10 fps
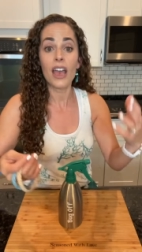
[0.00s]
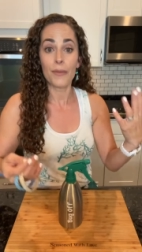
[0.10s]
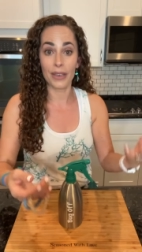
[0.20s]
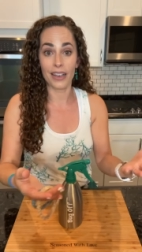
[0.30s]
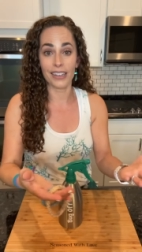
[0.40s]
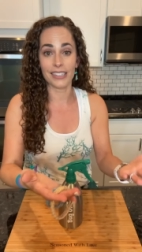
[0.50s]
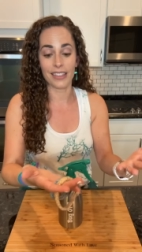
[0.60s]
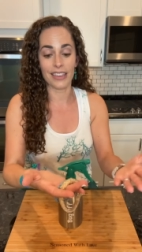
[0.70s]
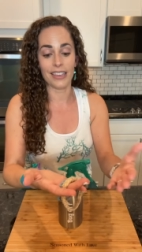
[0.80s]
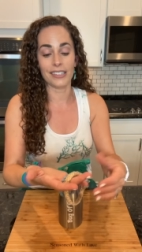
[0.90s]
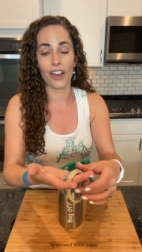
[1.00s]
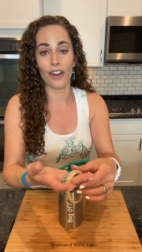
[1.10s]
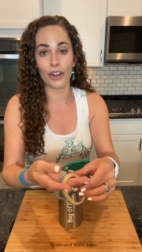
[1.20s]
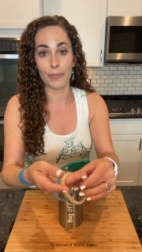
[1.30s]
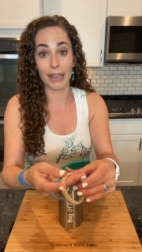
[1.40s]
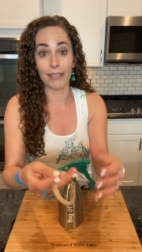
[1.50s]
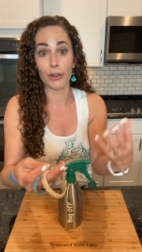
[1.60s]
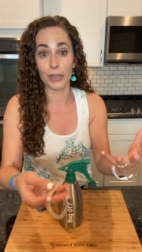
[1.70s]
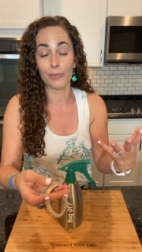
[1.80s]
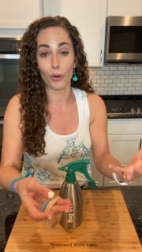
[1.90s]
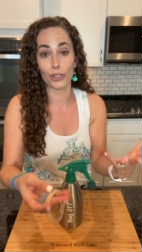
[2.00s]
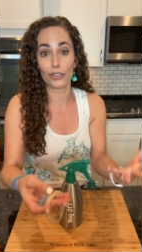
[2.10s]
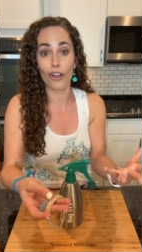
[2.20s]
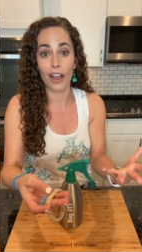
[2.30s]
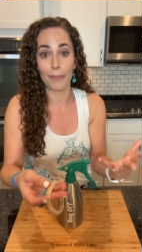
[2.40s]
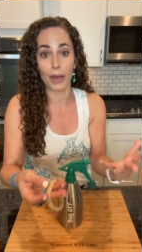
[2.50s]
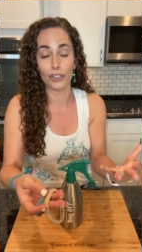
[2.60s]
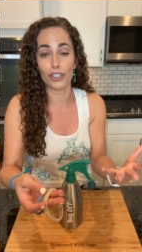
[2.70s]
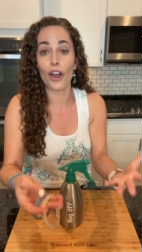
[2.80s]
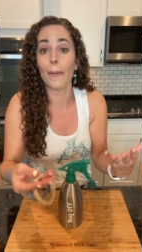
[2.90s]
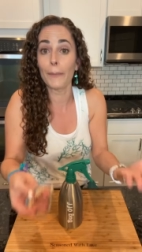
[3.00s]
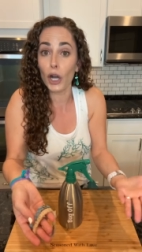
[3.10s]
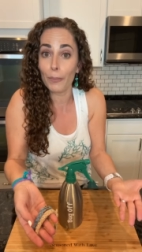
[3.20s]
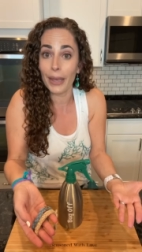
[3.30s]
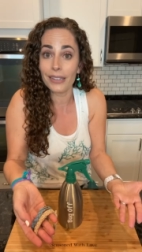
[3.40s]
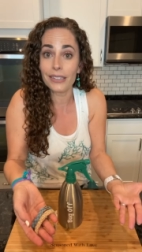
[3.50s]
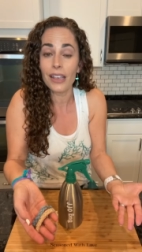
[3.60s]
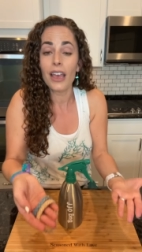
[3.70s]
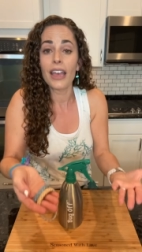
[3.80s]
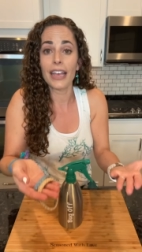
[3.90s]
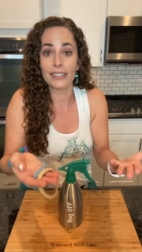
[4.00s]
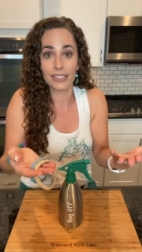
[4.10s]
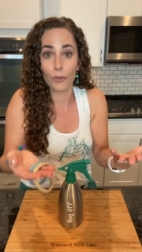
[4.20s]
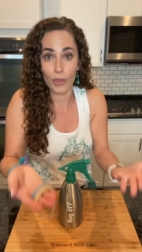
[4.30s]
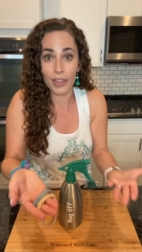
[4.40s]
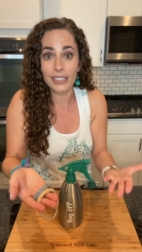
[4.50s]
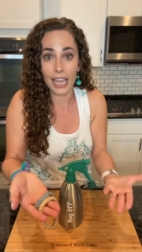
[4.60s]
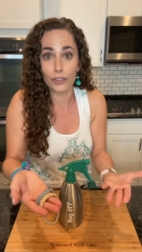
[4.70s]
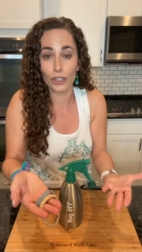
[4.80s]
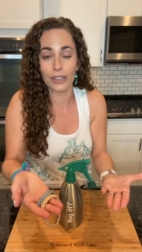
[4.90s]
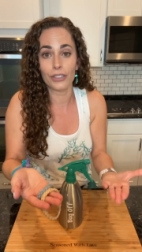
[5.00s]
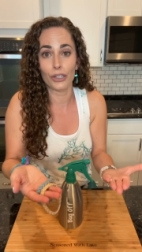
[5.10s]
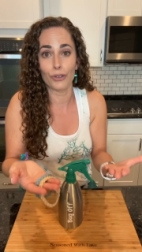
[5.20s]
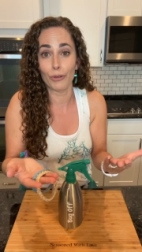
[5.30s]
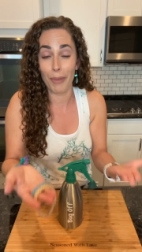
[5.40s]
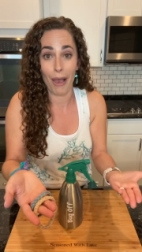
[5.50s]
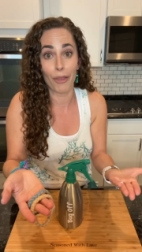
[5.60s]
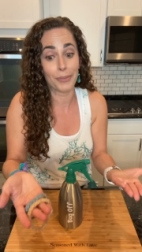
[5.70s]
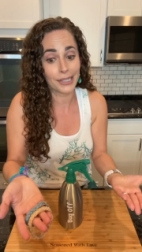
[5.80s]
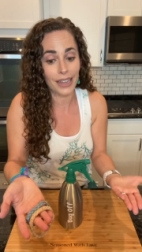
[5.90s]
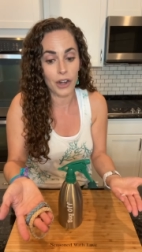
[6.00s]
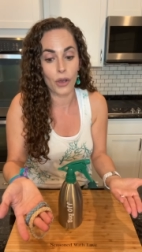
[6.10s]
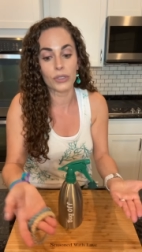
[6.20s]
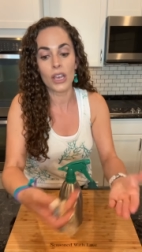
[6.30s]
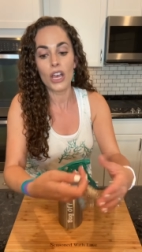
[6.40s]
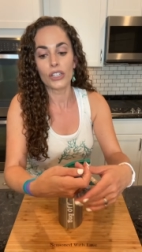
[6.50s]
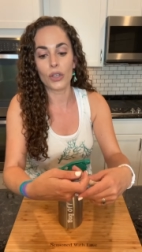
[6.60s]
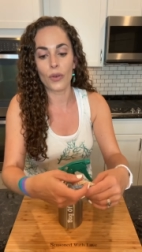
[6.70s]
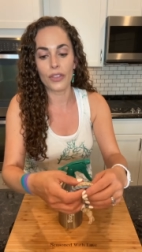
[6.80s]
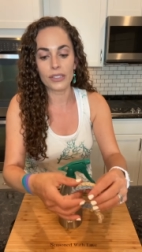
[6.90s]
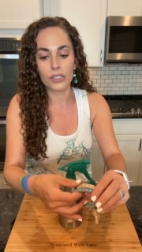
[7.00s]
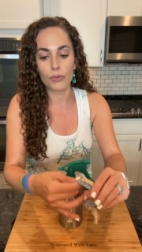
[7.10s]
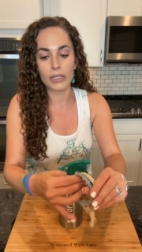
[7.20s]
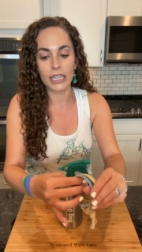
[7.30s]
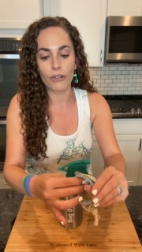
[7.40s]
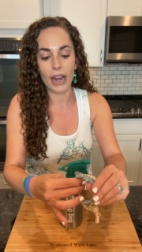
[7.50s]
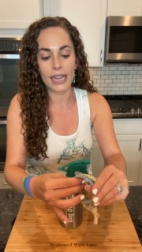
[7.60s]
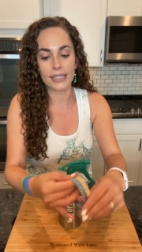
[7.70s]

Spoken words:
because these are going to be a little bit more strong and pungent on purpose. It's with intention to repel the mosquitoes. So this is really great,